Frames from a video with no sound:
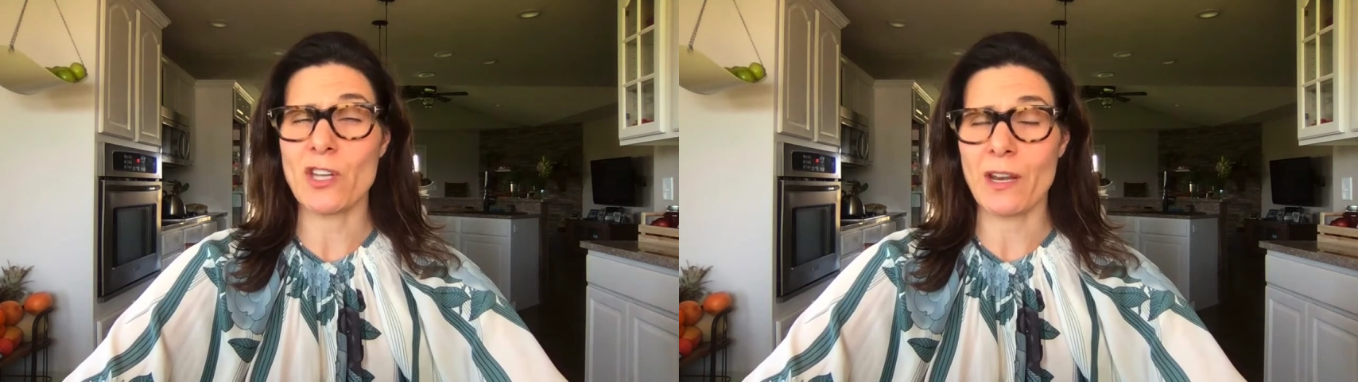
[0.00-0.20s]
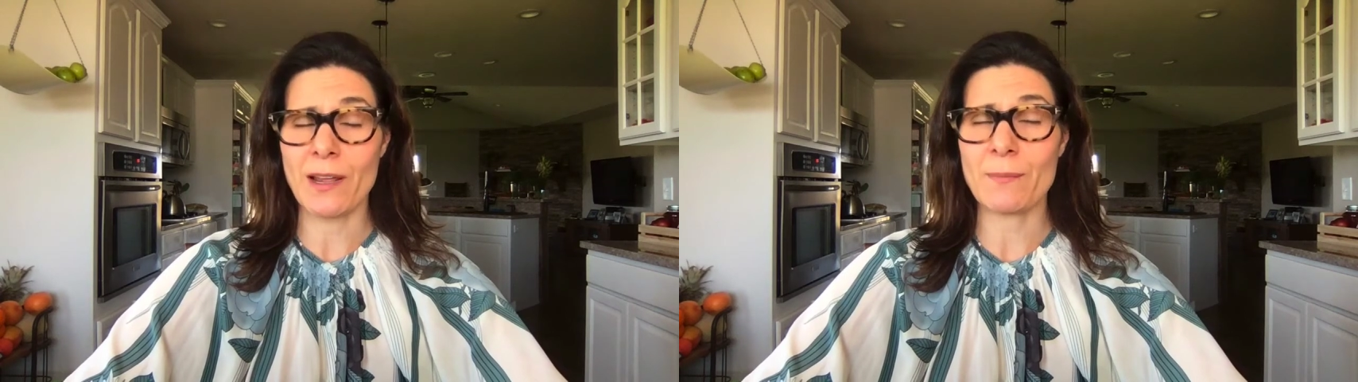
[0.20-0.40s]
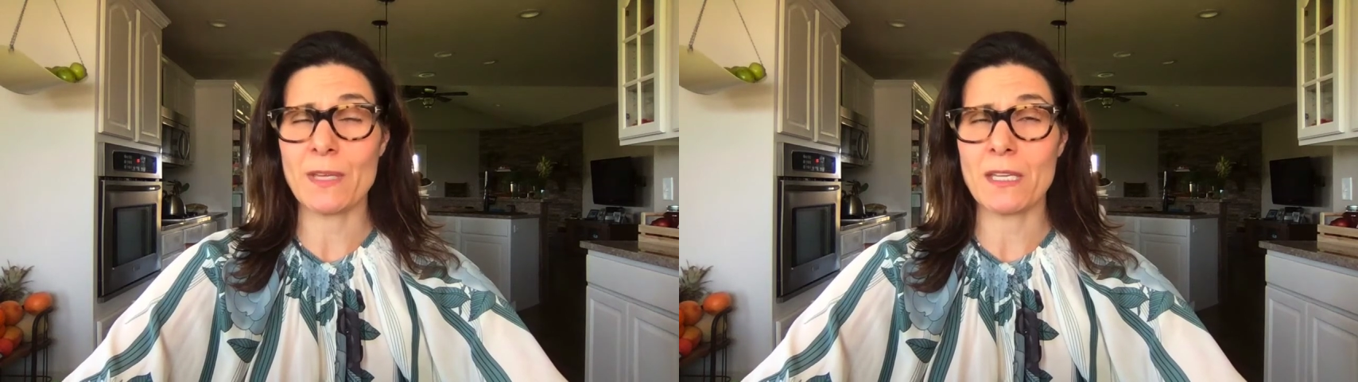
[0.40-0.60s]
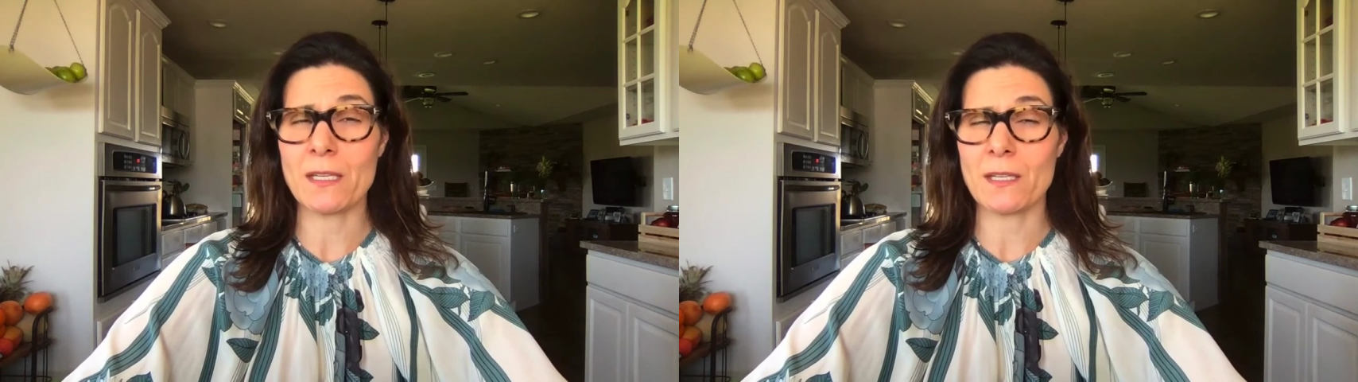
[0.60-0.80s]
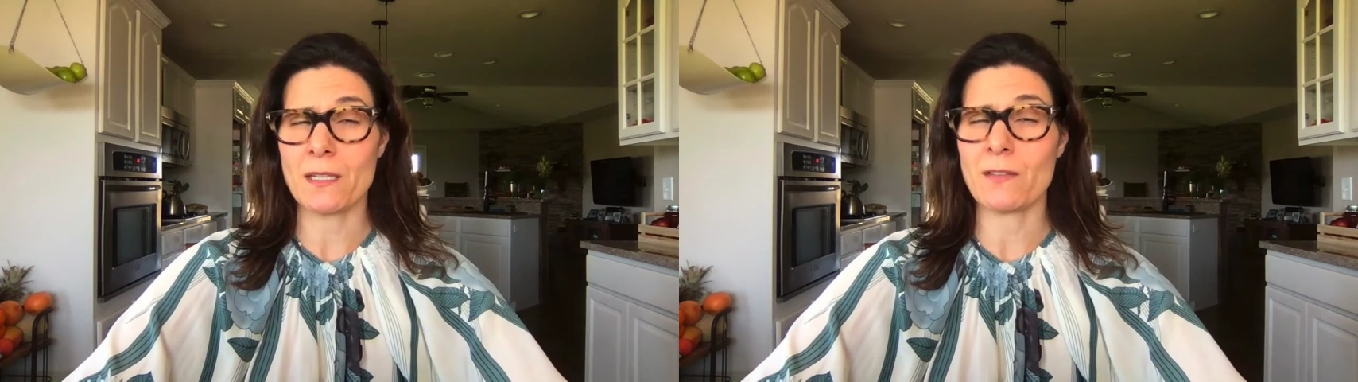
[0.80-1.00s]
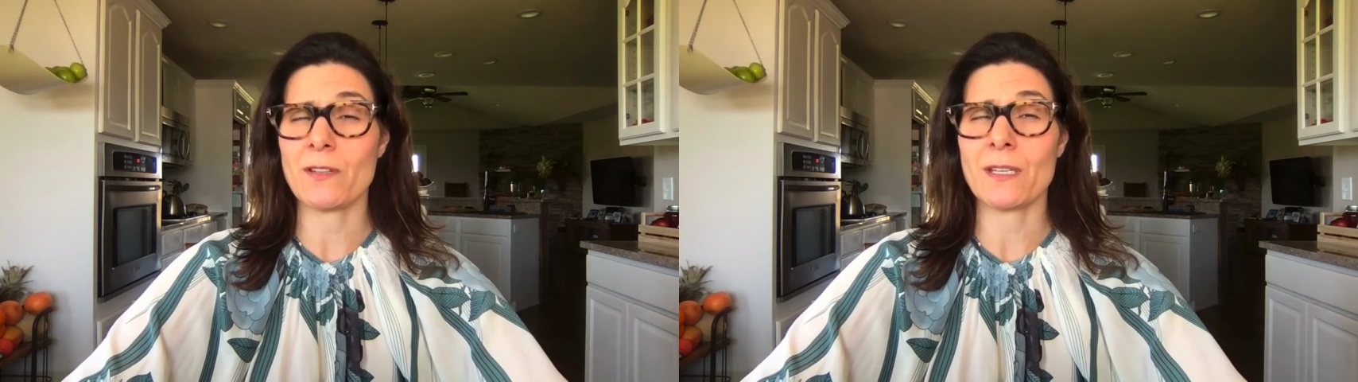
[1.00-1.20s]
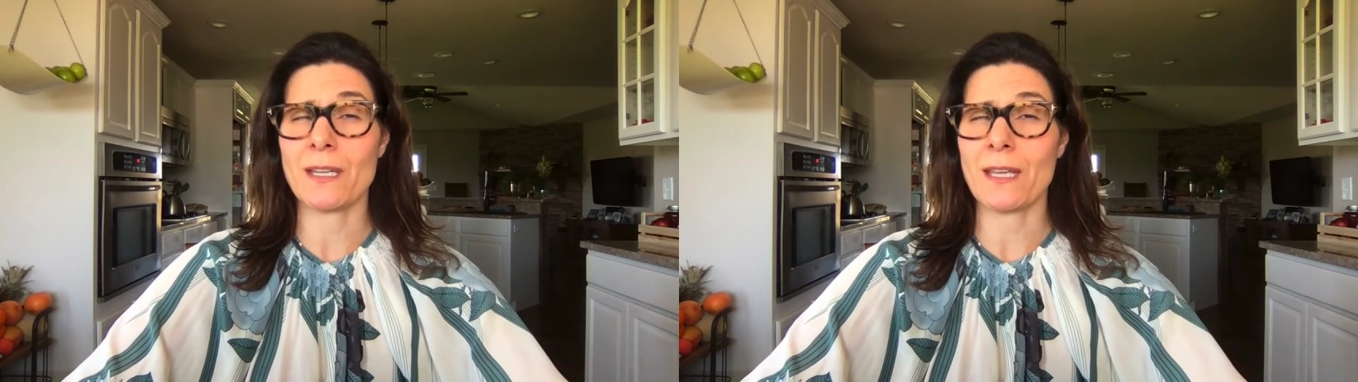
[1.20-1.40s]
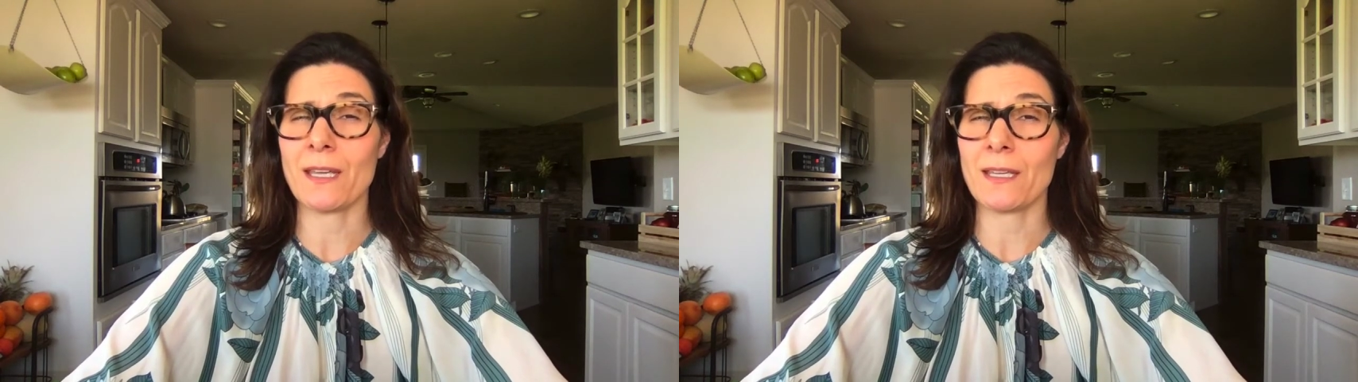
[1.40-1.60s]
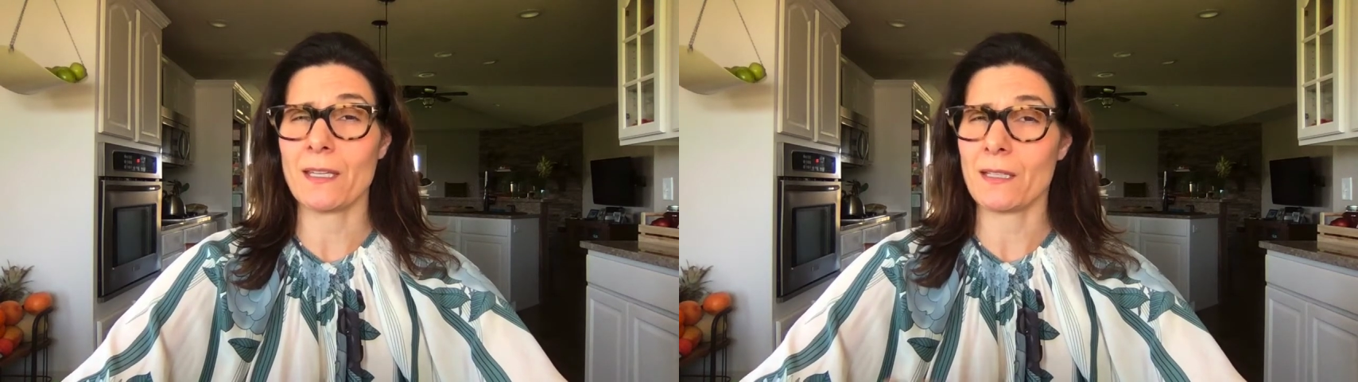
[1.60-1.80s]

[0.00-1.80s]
and I mean even a